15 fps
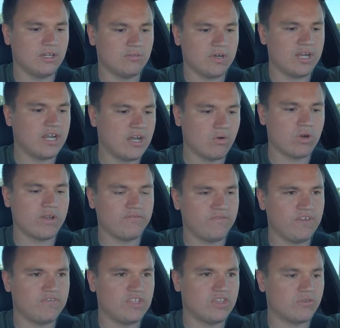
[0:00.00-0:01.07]
Right now we're at
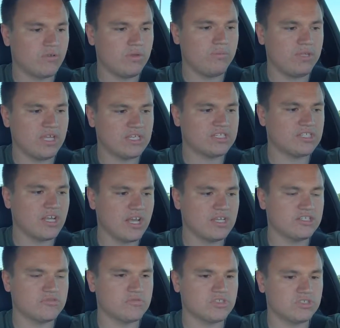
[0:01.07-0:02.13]
53 psi,
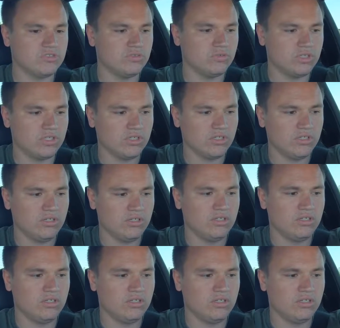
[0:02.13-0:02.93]
so we're still doing good.